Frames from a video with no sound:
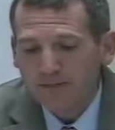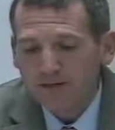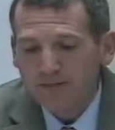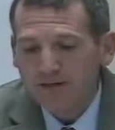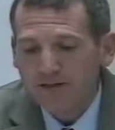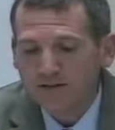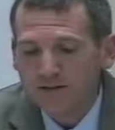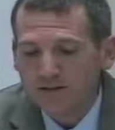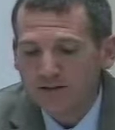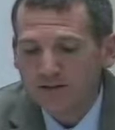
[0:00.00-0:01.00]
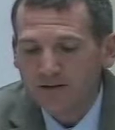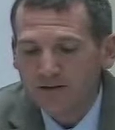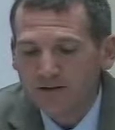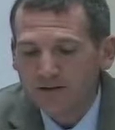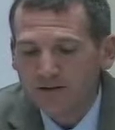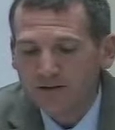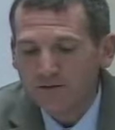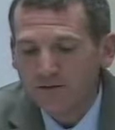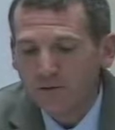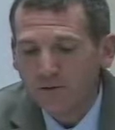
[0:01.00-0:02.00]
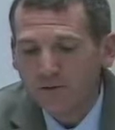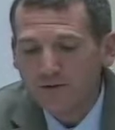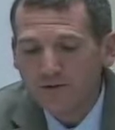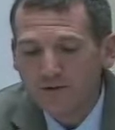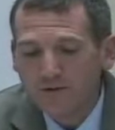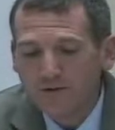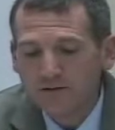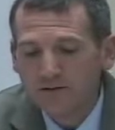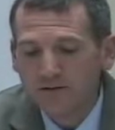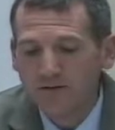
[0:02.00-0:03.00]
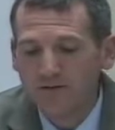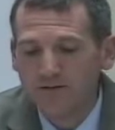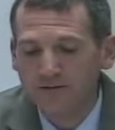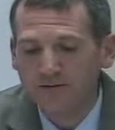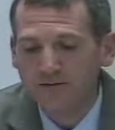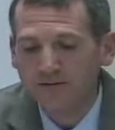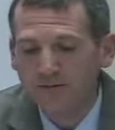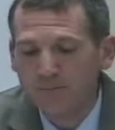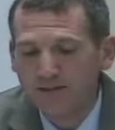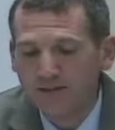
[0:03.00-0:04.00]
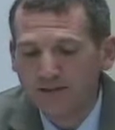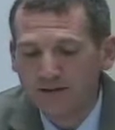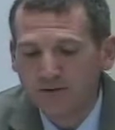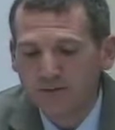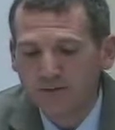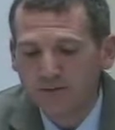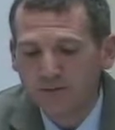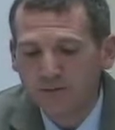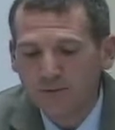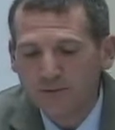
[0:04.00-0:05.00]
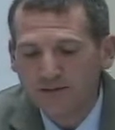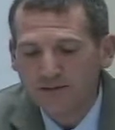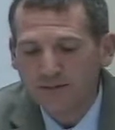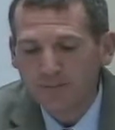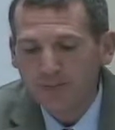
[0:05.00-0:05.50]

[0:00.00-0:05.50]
reduction in the, to the chorus teacher of 67% down to 34%,